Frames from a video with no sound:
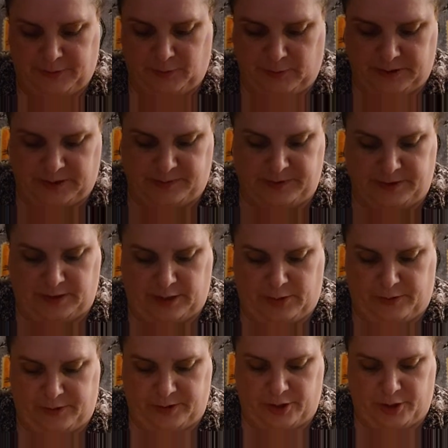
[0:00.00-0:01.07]
I want them to glow
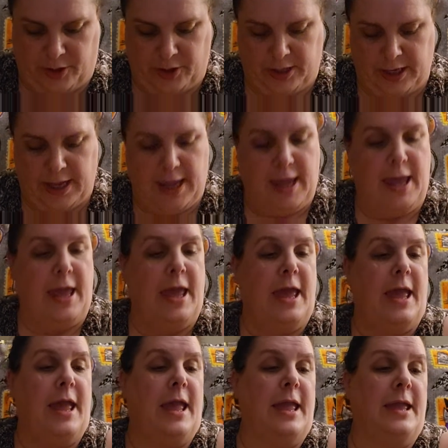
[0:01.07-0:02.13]
in the dark.
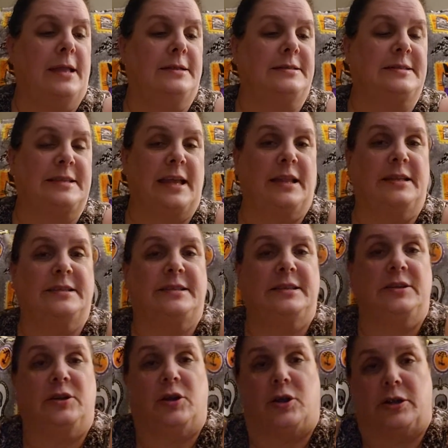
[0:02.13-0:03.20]
And
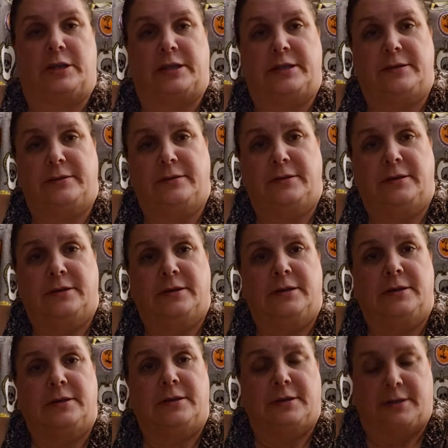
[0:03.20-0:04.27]
skeleton garland.
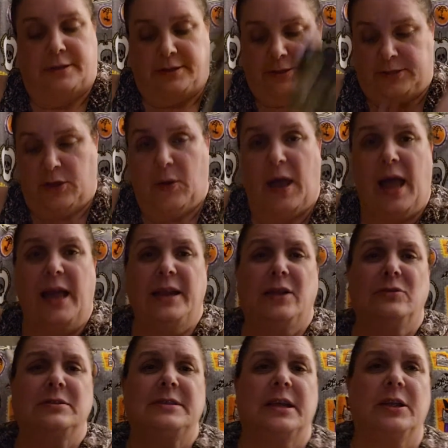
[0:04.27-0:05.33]
So I
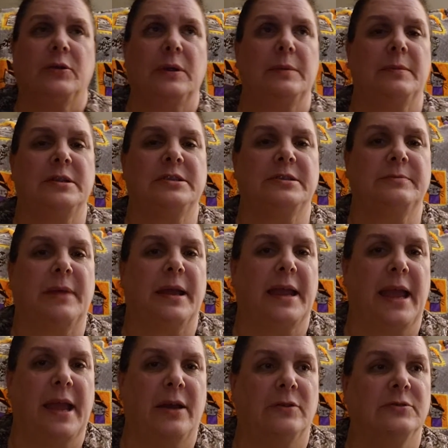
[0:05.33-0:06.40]
don't decorate much in my
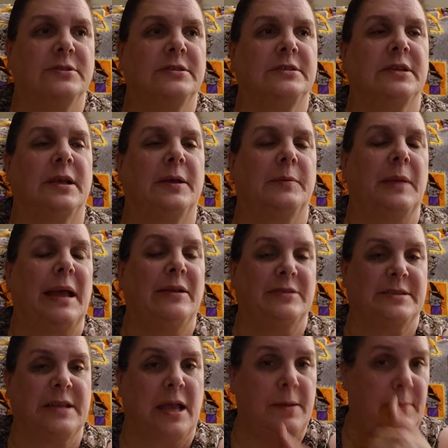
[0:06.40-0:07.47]
house,
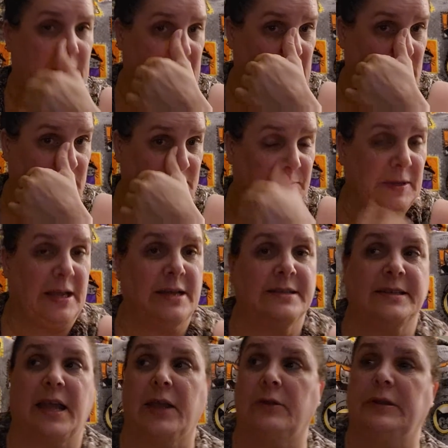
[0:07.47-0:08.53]
outside my house, because
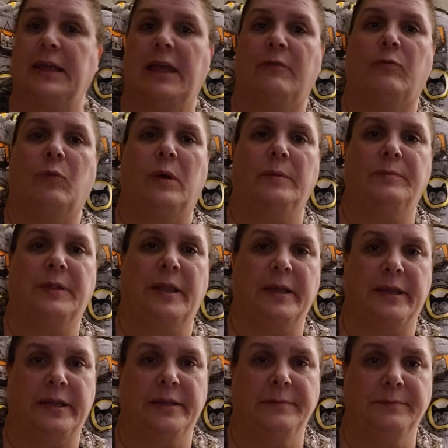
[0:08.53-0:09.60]
I only have one
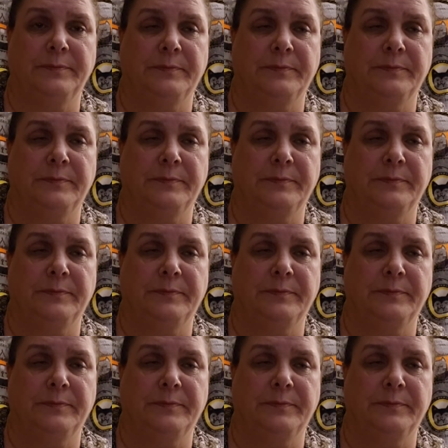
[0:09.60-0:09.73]
plug-in.